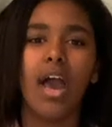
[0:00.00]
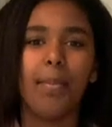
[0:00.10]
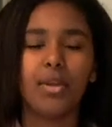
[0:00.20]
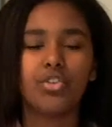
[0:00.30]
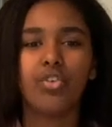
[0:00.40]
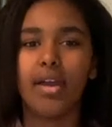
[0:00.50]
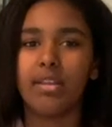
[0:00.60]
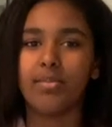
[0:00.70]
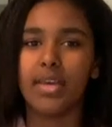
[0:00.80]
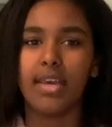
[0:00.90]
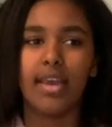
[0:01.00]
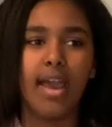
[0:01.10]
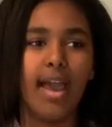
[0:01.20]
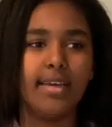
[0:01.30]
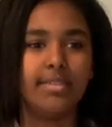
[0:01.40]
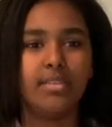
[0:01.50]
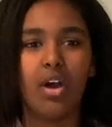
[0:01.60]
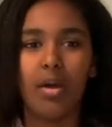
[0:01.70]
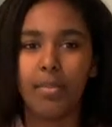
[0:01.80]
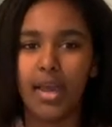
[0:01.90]
I'm going to try to be as
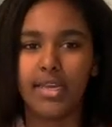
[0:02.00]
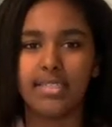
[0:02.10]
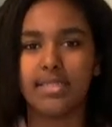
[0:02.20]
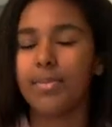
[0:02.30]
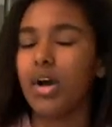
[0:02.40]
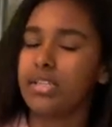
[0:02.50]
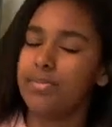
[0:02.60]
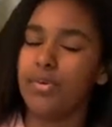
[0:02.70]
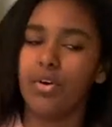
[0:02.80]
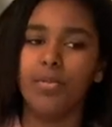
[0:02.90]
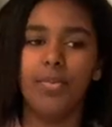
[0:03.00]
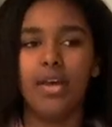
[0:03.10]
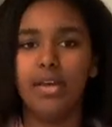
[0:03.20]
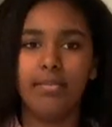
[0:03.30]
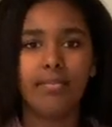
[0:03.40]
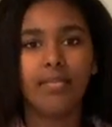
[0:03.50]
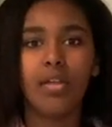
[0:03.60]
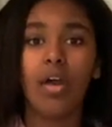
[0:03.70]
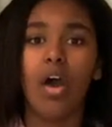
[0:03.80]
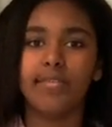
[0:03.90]
non-biased as possible, but
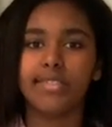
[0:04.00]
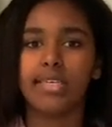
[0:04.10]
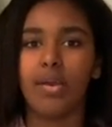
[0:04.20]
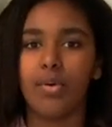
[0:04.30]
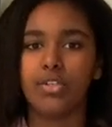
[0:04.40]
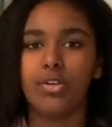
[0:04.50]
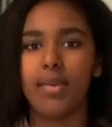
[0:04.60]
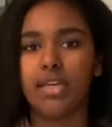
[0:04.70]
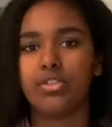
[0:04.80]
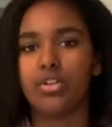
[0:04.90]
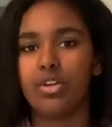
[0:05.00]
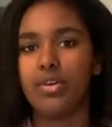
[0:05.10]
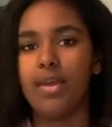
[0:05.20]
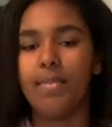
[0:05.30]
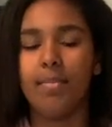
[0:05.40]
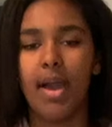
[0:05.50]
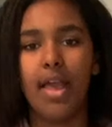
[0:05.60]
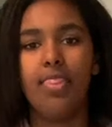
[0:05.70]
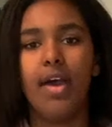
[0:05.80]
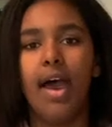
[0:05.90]
obviously I want you to make sure you keep in
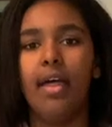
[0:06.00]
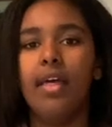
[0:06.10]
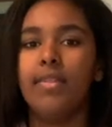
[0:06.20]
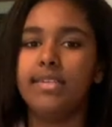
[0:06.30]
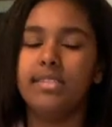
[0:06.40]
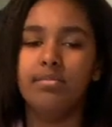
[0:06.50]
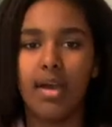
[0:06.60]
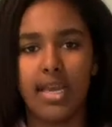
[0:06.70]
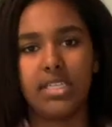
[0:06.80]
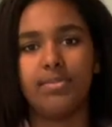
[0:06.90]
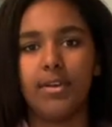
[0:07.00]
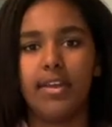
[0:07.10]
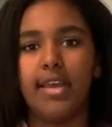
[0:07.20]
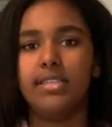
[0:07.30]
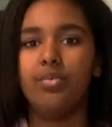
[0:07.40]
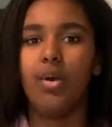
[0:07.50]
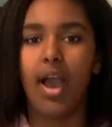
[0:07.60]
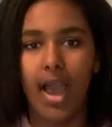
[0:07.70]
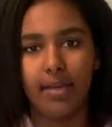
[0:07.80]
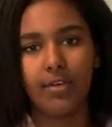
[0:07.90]
mind that this is my experience and what
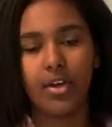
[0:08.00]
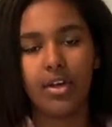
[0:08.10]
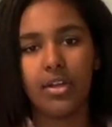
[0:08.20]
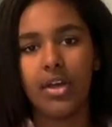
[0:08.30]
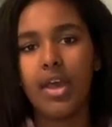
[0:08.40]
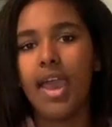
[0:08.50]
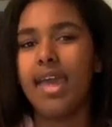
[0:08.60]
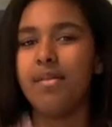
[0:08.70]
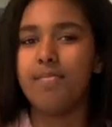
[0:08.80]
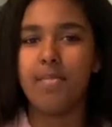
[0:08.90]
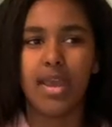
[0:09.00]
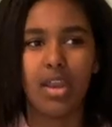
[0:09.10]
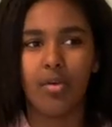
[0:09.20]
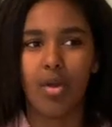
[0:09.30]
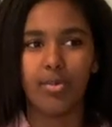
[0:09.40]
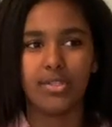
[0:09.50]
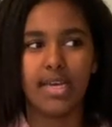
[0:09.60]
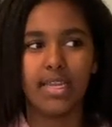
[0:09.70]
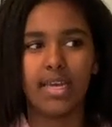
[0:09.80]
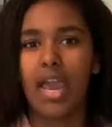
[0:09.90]
I've heard, and it may not
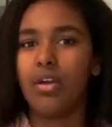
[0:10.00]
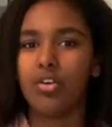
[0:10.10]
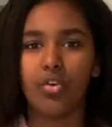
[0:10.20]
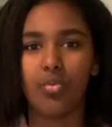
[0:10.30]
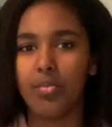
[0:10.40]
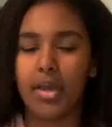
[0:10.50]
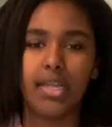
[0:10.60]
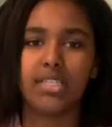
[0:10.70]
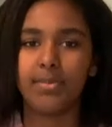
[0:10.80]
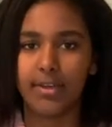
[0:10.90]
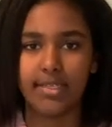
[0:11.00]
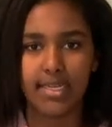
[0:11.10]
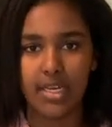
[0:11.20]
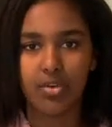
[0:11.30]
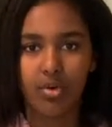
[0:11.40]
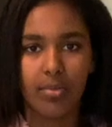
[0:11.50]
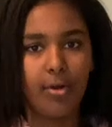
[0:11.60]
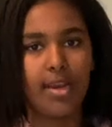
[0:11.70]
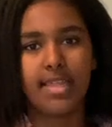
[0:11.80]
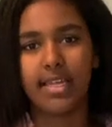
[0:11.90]
represent like how you might experience any dorm or
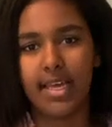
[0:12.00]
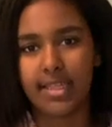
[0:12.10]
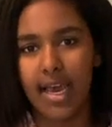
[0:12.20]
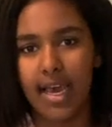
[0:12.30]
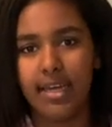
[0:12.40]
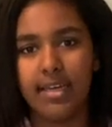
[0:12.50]
anything like that.